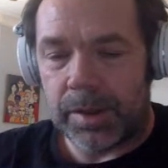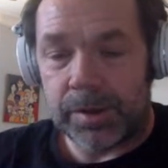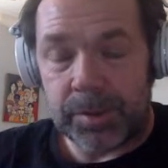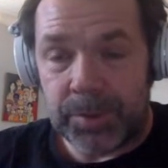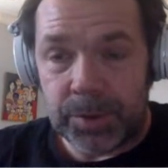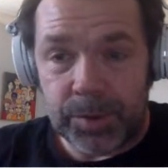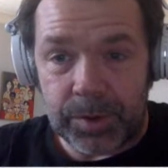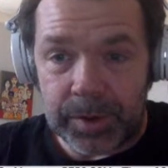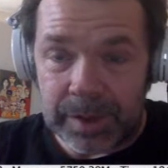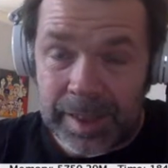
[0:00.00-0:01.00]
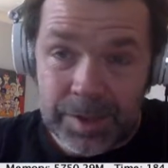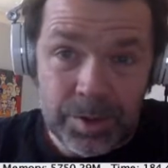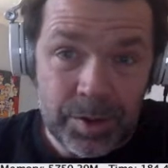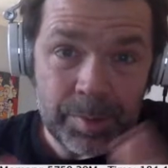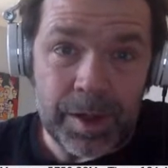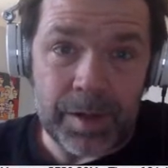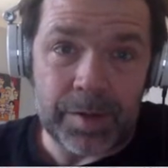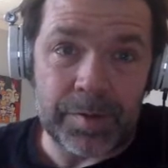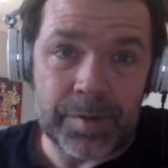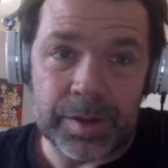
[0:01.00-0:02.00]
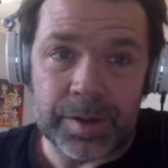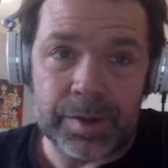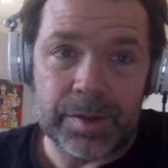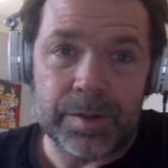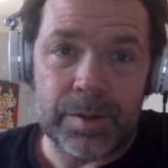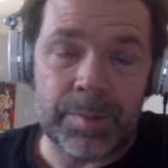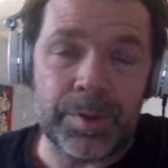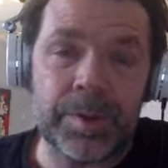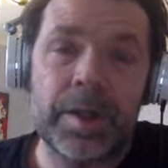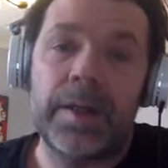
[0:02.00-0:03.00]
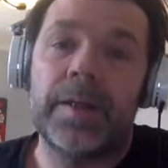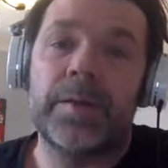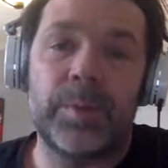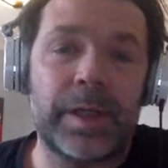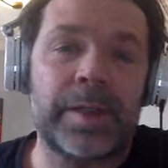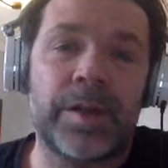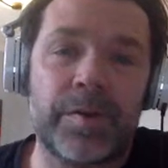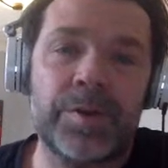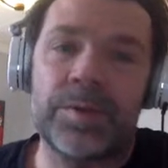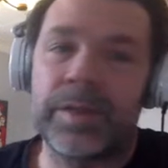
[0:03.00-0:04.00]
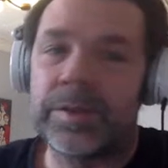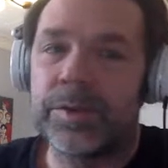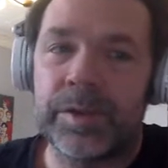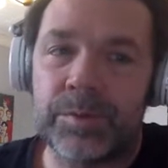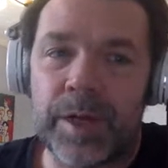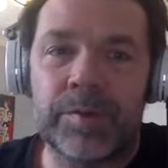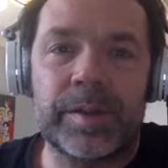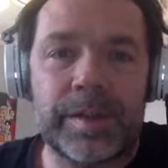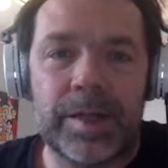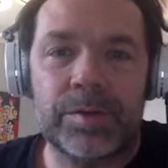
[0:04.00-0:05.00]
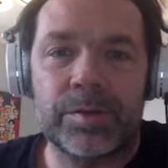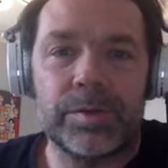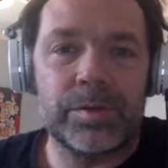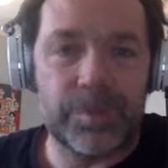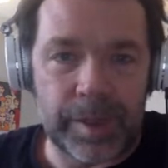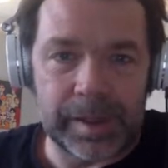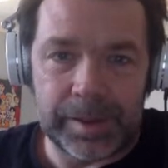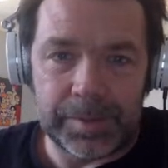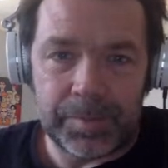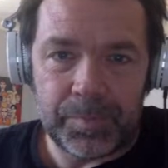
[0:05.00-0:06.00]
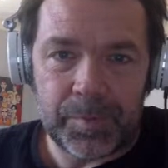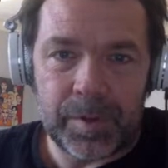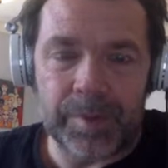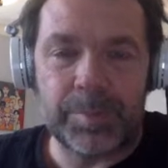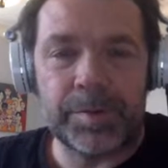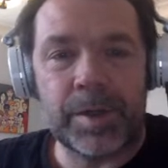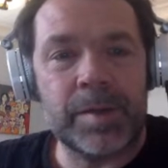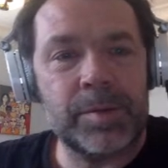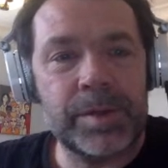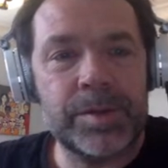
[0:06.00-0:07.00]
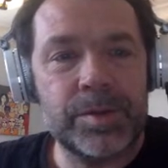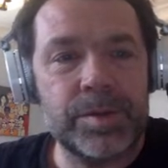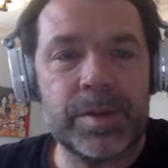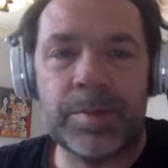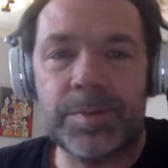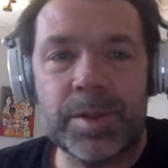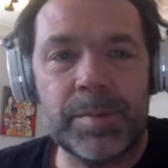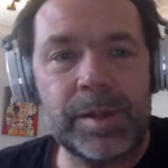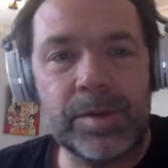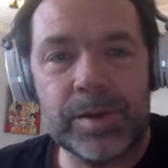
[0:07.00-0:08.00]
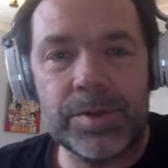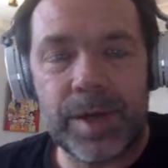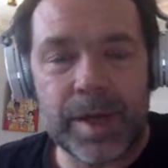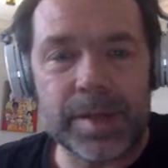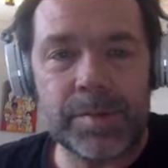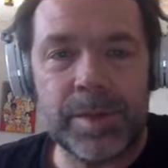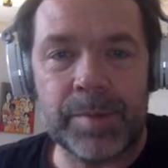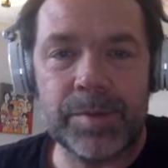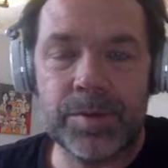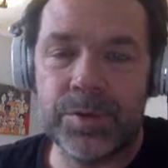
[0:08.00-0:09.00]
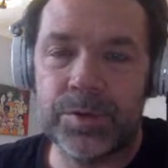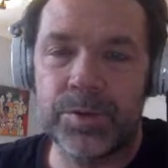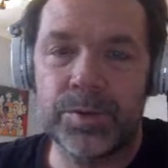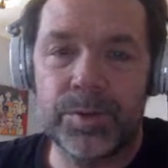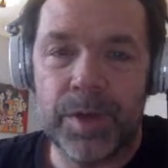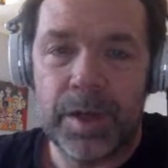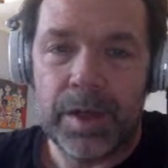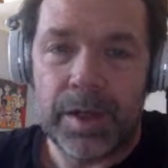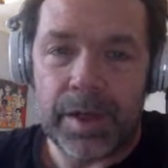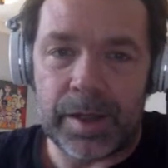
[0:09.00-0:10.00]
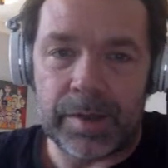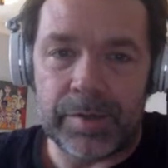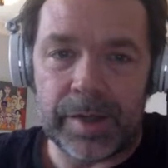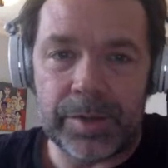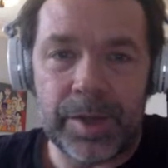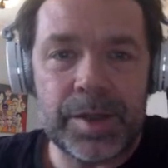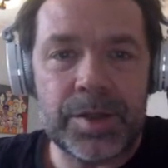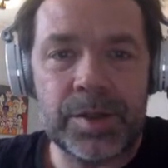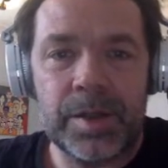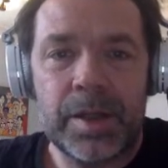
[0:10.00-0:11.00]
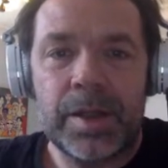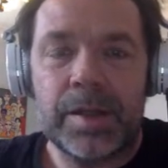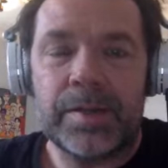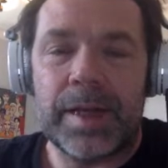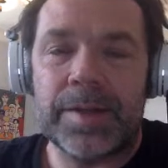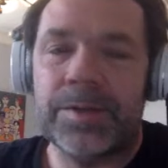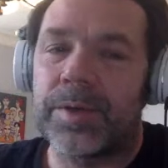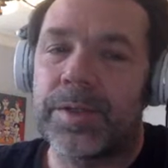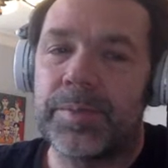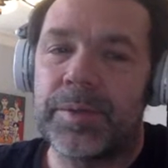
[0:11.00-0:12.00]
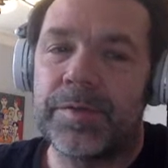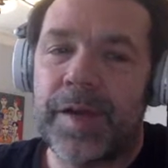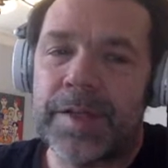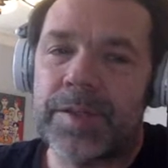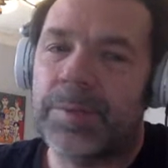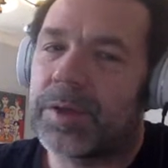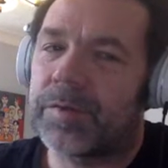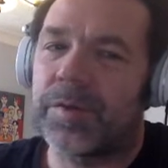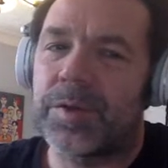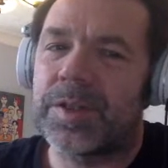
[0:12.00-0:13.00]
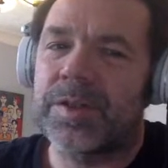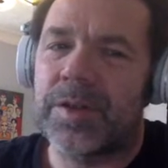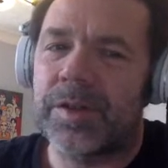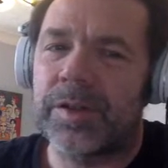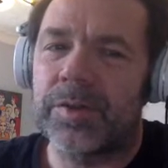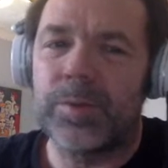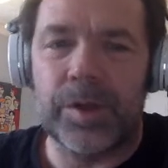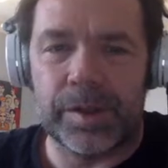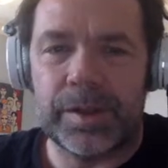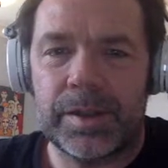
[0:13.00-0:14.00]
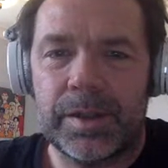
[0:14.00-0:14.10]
compute the integer part of the number well enough so that you can round it down correctly. Right? But what I'm going to do is I'm simply going to ask Maple to do an evaluation. That is going to be faster, but of course it's not going to work.